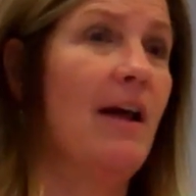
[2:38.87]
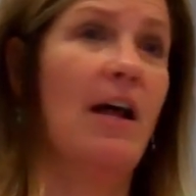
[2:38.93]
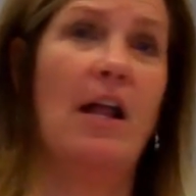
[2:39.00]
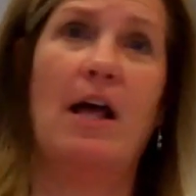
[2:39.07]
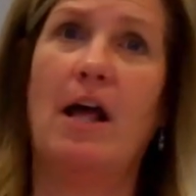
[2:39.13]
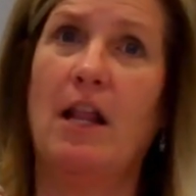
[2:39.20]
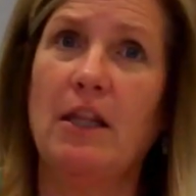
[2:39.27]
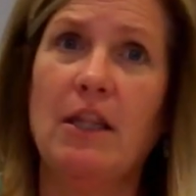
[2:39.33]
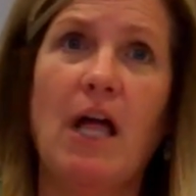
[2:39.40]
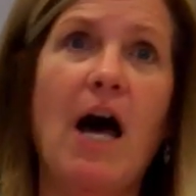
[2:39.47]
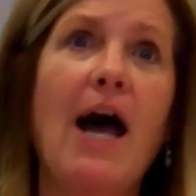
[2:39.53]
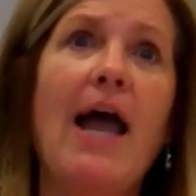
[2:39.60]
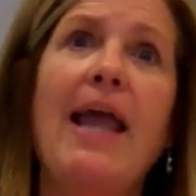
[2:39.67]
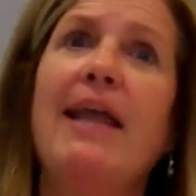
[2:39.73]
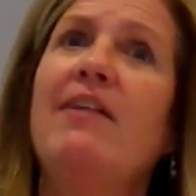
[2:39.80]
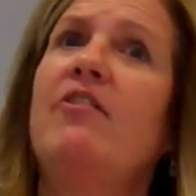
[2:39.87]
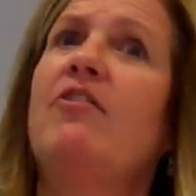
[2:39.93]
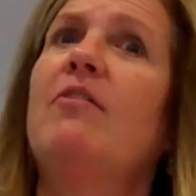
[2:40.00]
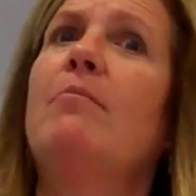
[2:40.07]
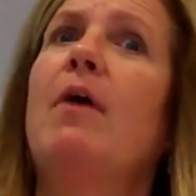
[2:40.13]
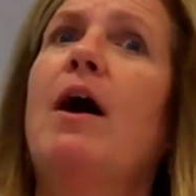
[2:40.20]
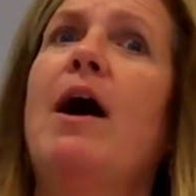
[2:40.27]
And it
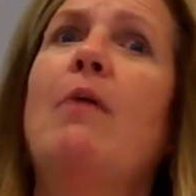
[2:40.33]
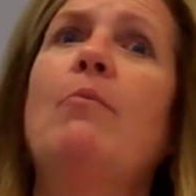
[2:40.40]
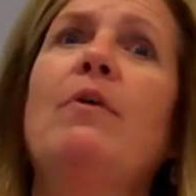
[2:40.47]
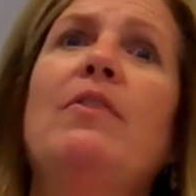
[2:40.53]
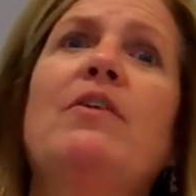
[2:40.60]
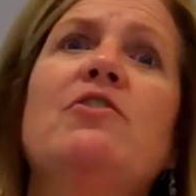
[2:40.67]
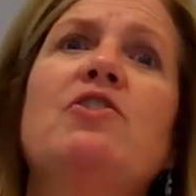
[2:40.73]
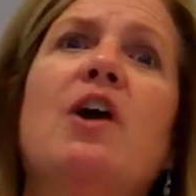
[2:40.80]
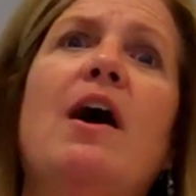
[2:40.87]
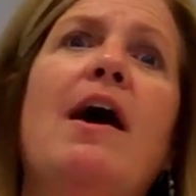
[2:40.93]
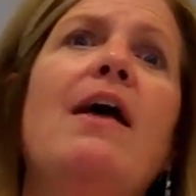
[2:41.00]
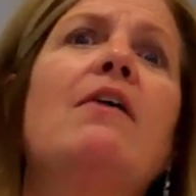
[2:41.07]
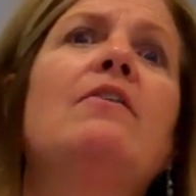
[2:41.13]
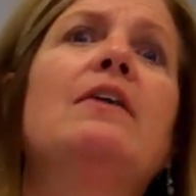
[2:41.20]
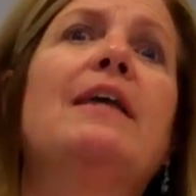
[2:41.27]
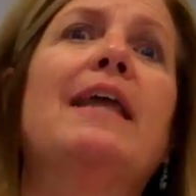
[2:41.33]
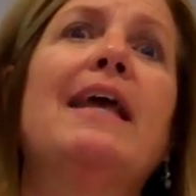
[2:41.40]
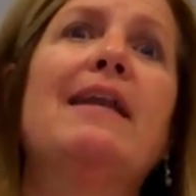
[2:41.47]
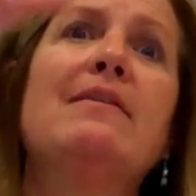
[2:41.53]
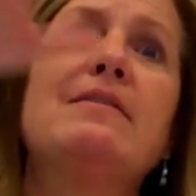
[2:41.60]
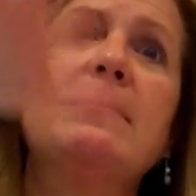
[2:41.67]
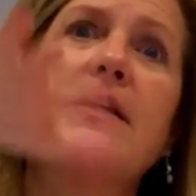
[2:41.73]
aligns the mom with the
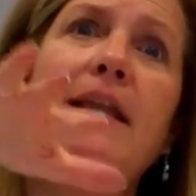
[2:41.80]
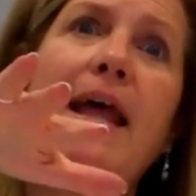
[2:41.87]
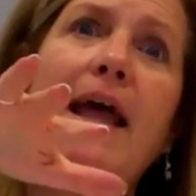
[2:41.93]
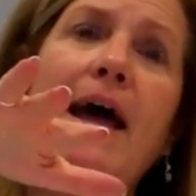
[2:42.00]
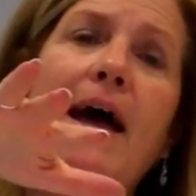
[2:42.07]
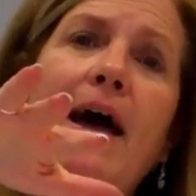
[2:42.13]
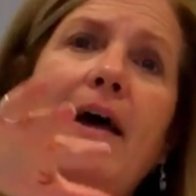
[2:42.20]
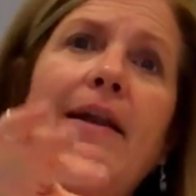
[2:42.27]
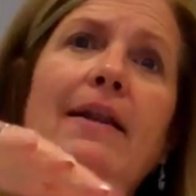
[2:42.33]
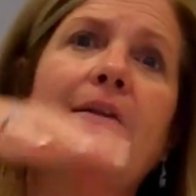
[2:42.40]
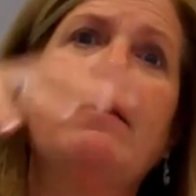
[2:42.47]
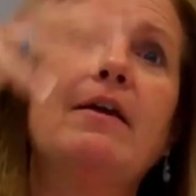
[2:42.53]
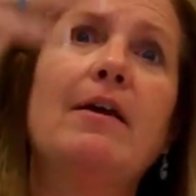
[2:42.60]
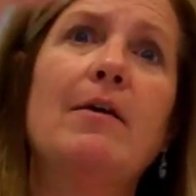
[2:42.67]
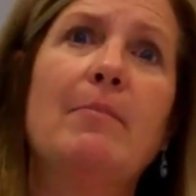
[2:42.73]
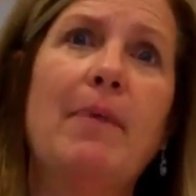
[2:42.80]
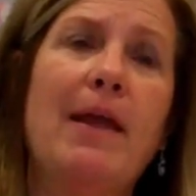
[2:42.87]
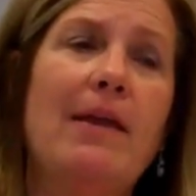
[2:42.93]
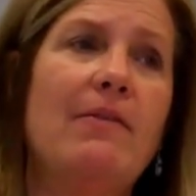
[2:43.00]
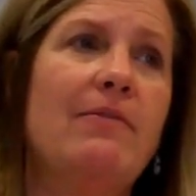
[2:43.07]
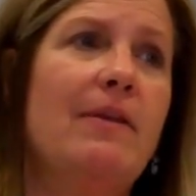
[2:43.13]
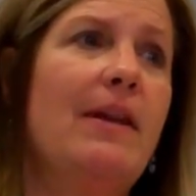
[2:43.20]
child against the dad and
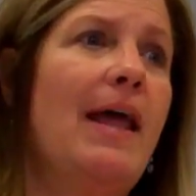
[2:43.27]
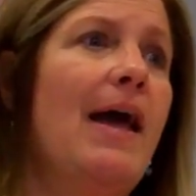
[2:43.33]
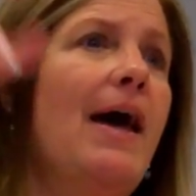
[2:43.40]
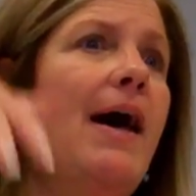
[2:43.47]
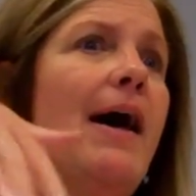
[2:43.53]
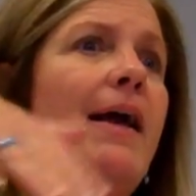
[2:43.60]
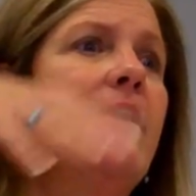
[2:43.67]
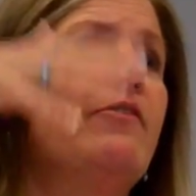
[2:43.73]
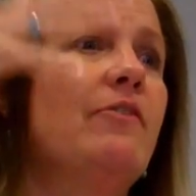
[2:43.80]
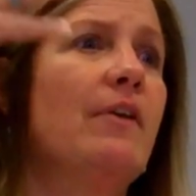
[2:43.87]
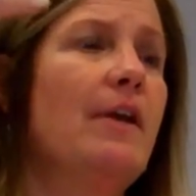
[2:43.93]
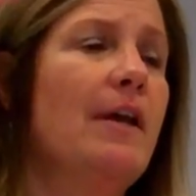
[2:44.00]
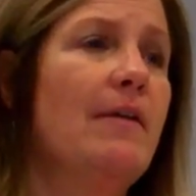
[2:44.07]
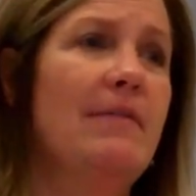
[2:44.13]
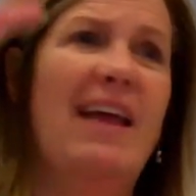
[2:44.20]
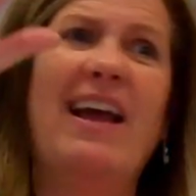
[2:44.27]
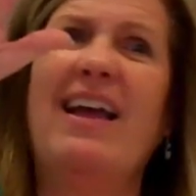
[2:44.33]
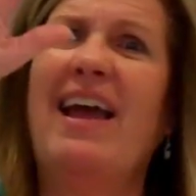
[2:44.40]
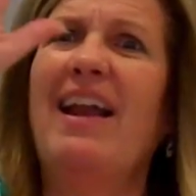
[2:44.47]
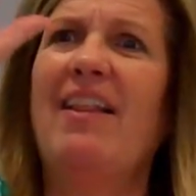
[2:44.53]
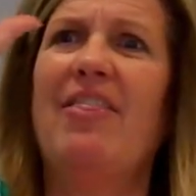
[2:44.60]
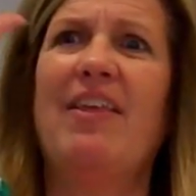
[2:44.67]
paints the dad.
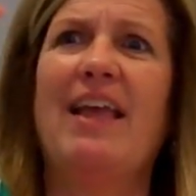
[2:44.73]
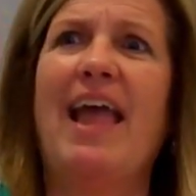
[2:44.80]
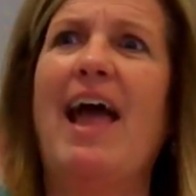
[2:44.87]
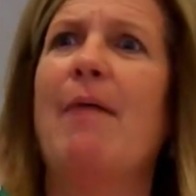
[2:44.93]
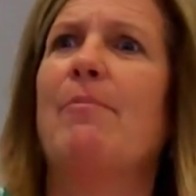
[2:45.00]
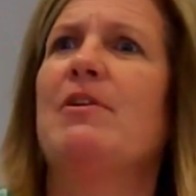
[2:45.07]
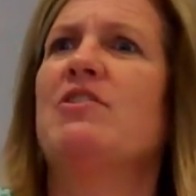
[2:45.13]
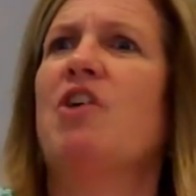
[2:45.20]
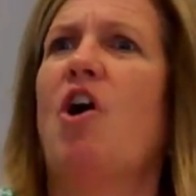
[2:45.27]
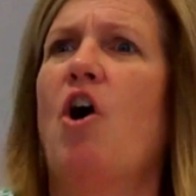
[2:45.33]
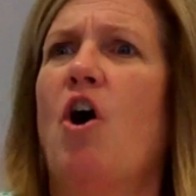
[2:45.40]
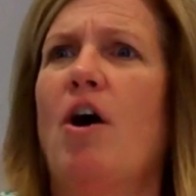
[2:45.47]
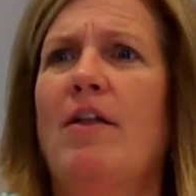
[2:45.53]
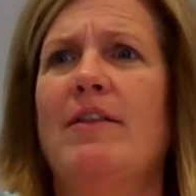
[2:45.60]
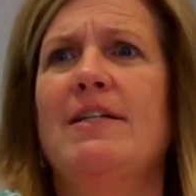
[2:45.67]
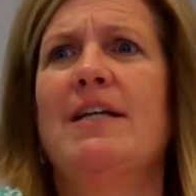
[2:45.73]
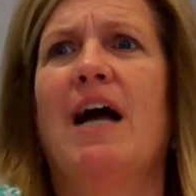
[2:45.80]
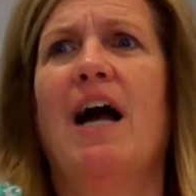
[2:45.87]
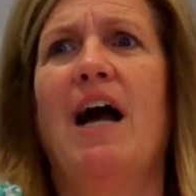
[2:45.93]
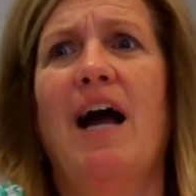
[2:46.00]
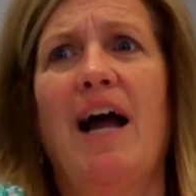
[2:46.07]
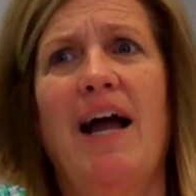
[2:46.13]
That kind of thing happens
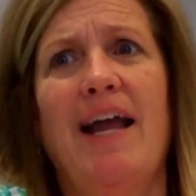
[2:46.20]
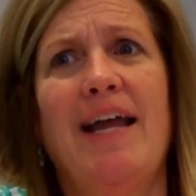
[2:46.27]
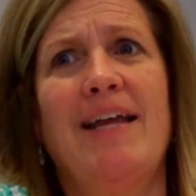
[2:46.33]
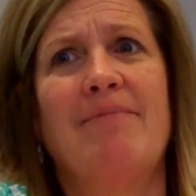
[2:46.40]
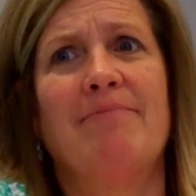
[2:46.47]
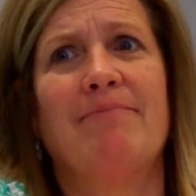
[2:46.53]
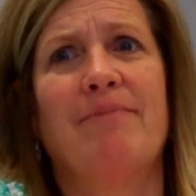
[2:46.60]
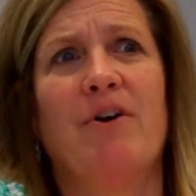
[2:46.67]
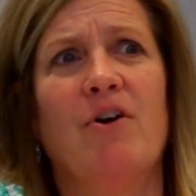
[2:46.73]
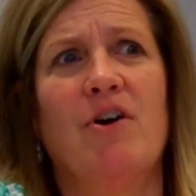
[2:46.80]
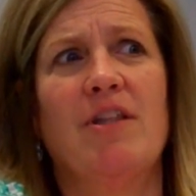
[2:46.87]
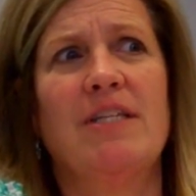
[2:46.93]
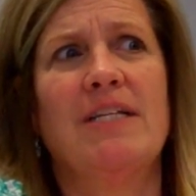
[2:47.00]
all the time.